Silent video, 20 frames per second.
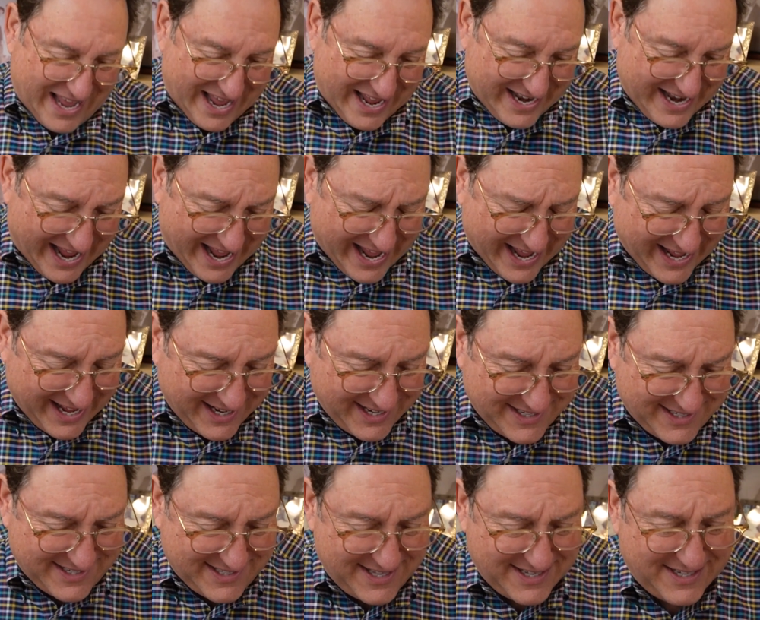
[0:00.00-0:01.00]
and
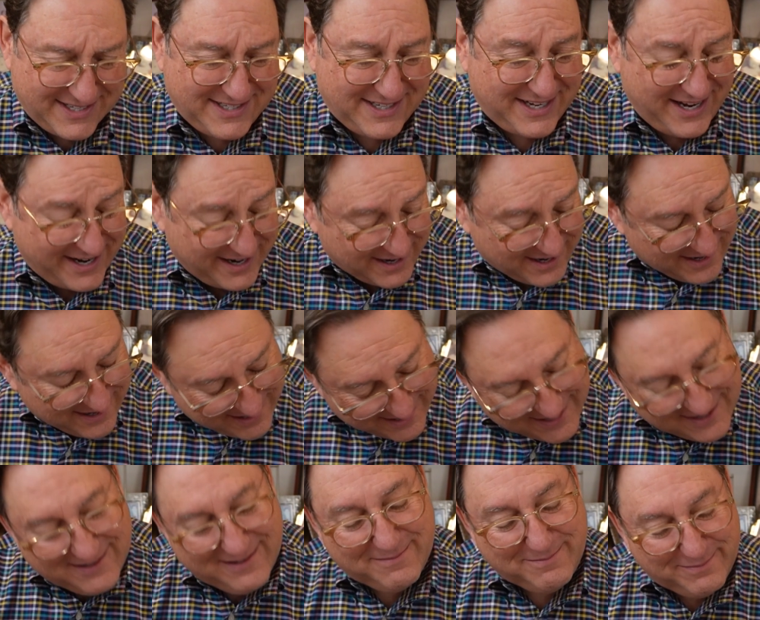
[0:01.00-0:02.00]
eggs this year.
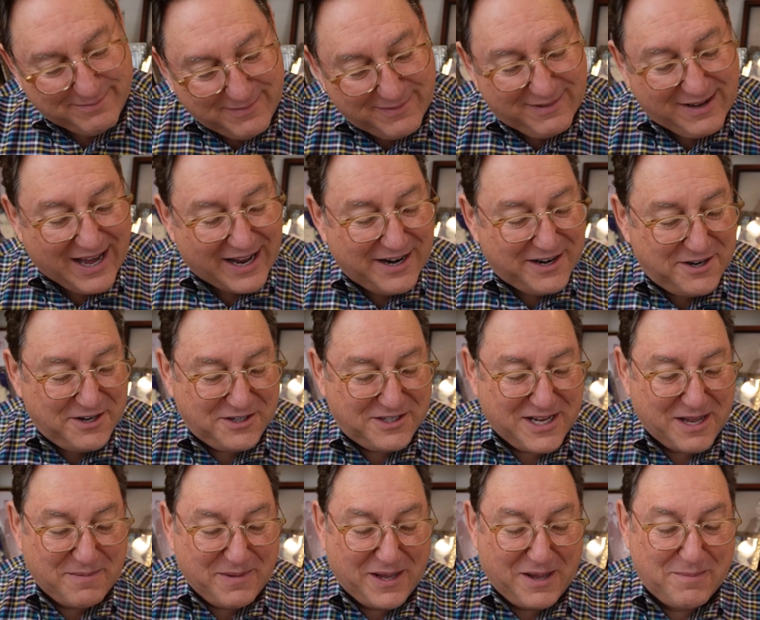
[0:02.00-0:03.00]
Got to do
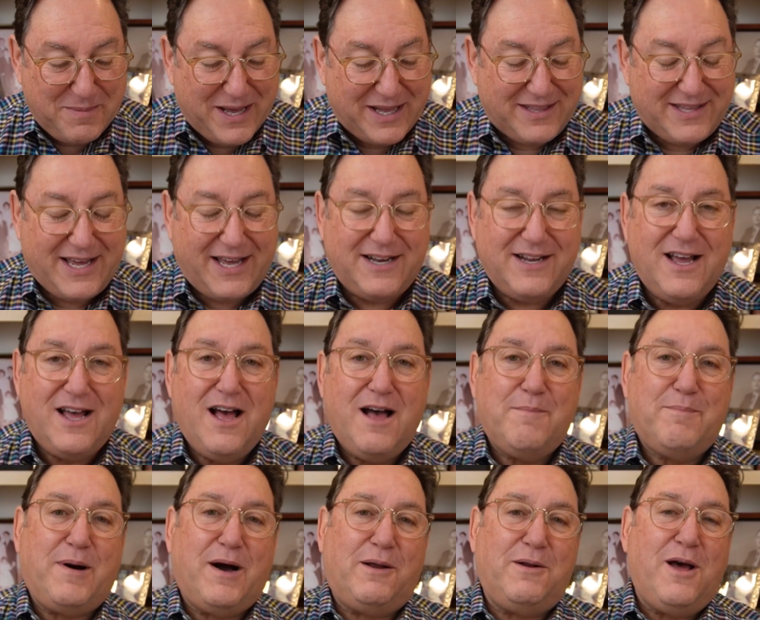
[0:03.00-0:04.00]
something about that.
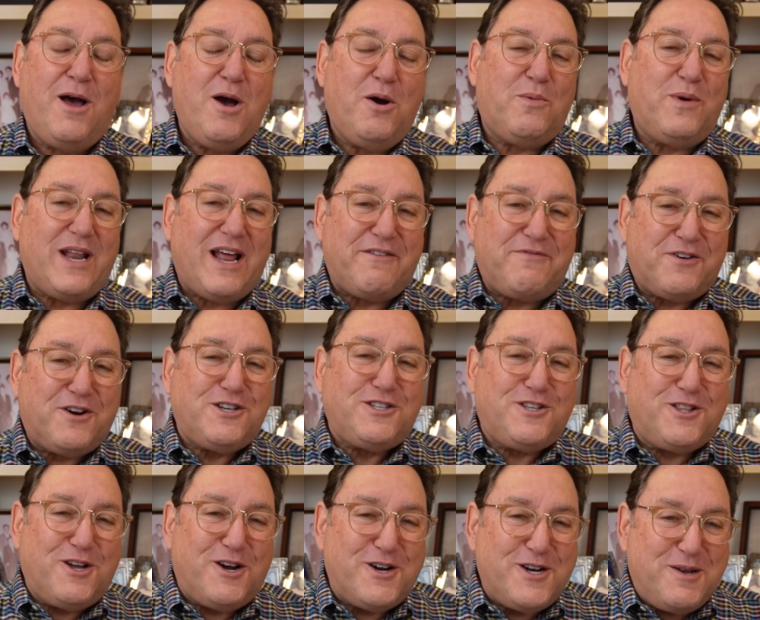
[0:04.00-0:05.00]
But when I
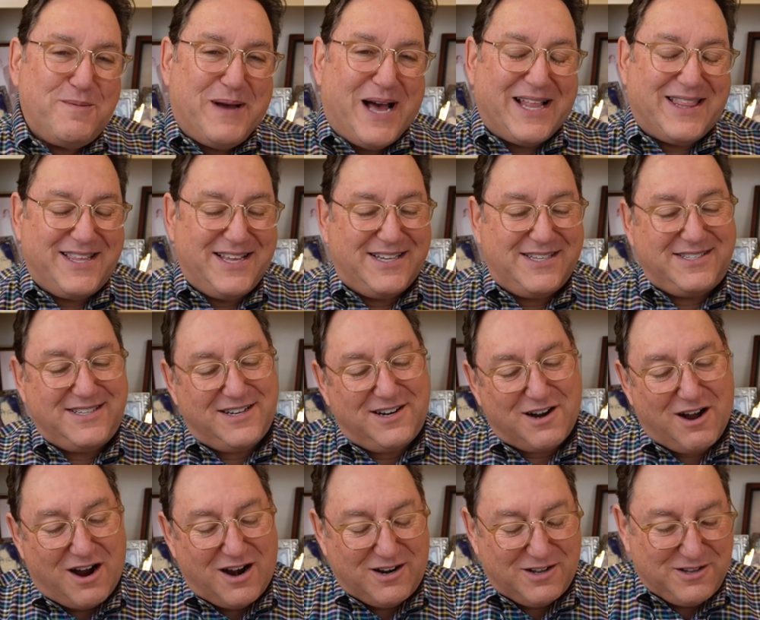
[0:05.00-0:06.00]
first learned about this in
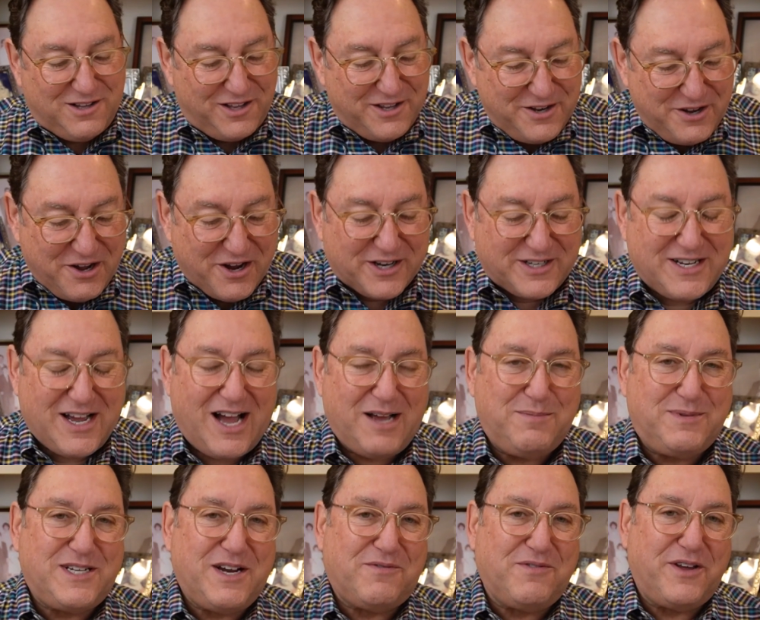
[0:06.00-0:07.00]
an article in the New York
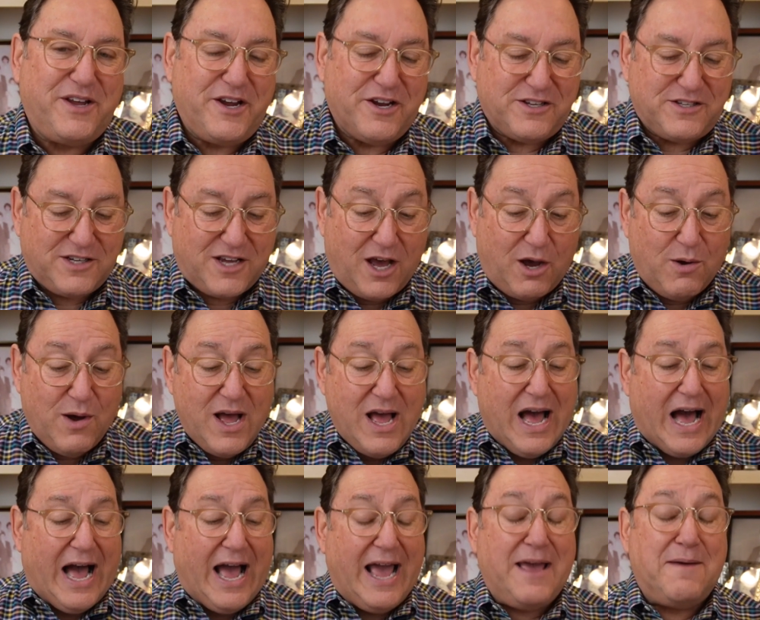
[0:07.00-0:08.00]
Times several years ago,
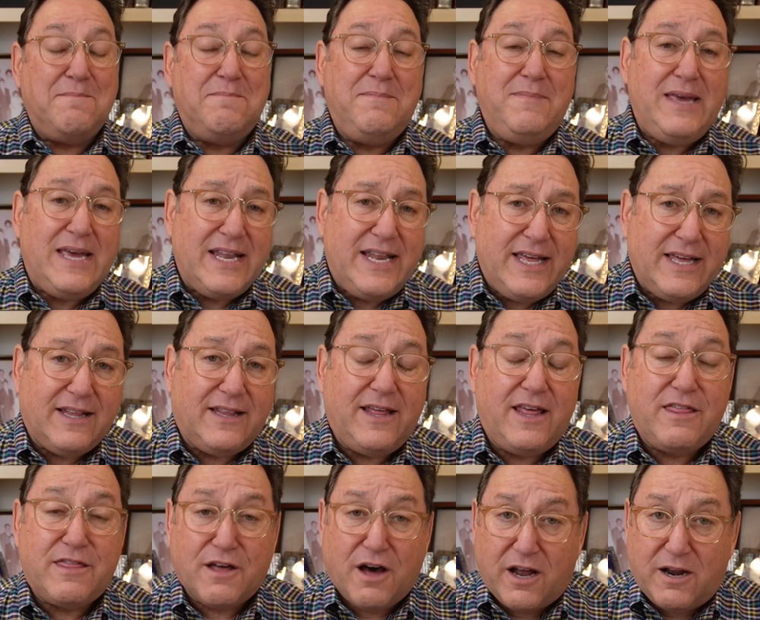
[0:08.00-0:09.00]
I
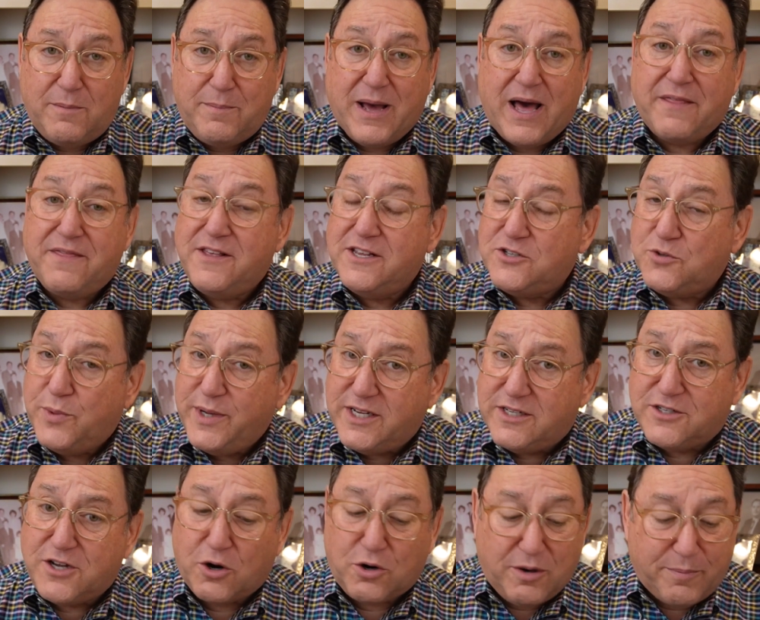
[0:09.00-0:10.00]
immediately thought about this
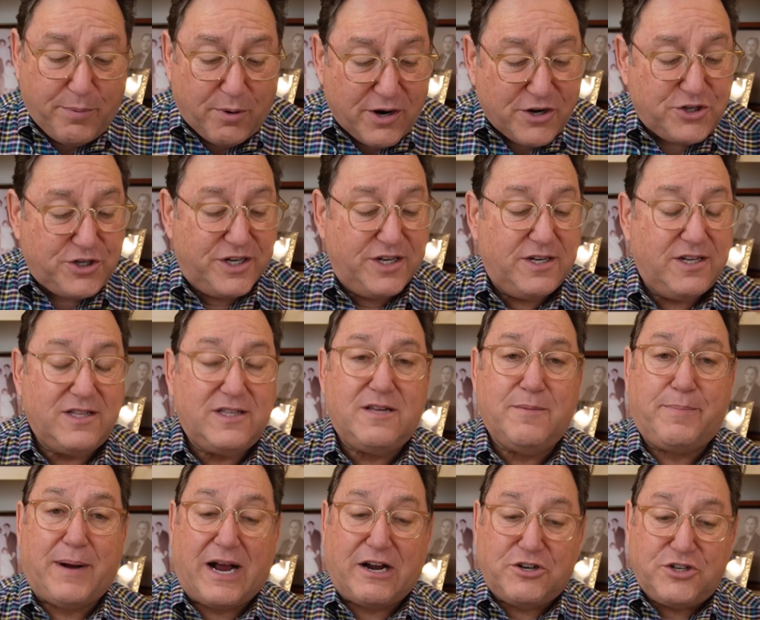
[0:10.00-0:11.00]
week's Torah portion,
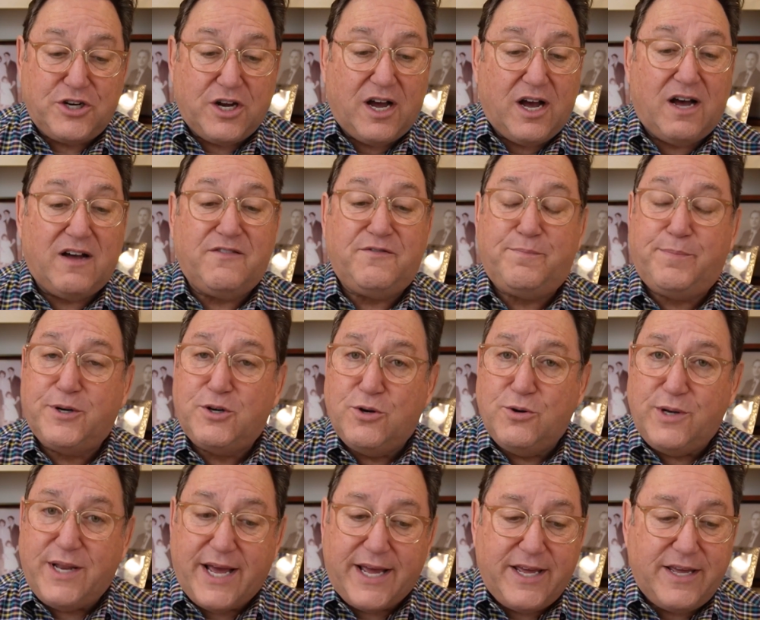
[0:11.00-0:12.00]
the Parsha of
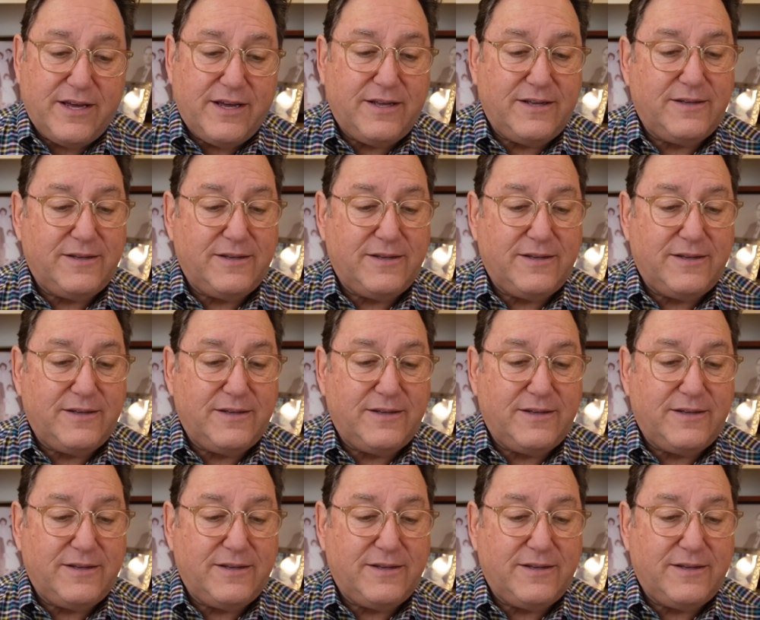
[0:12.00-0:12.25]
Pekudei.